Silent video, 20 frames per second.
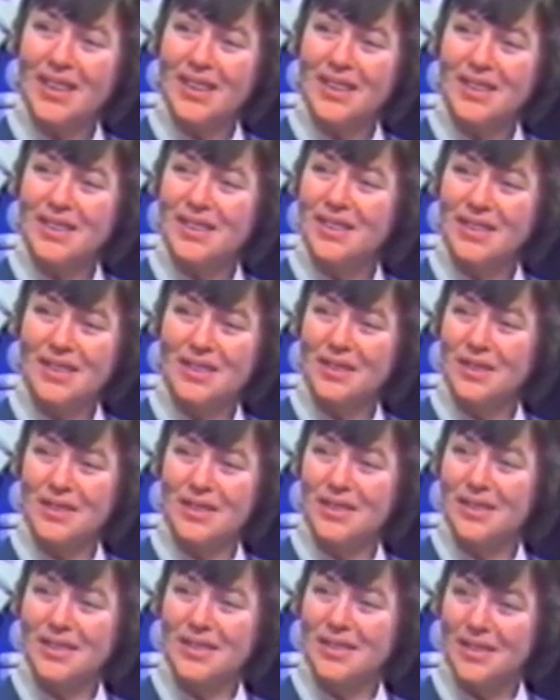I think
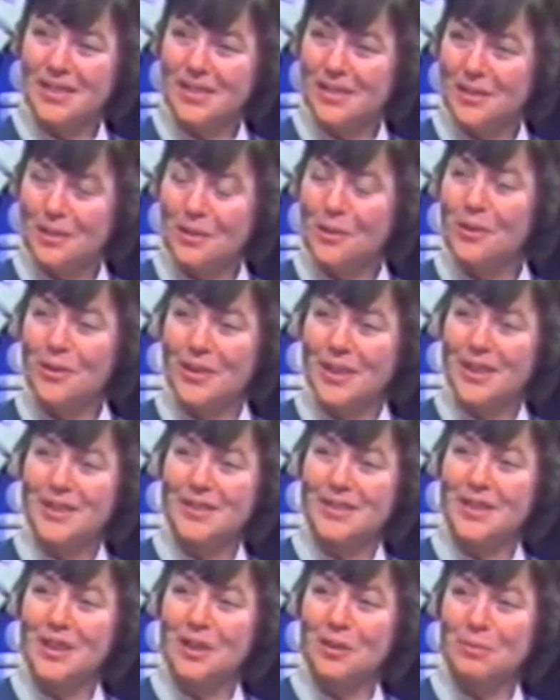that the
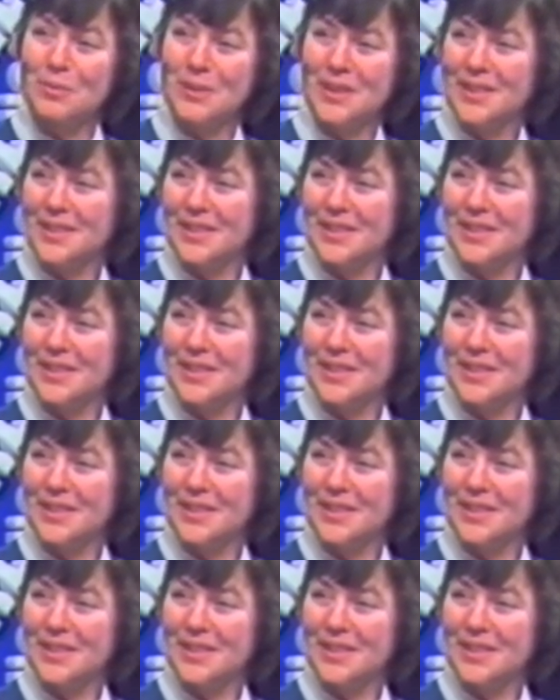story has not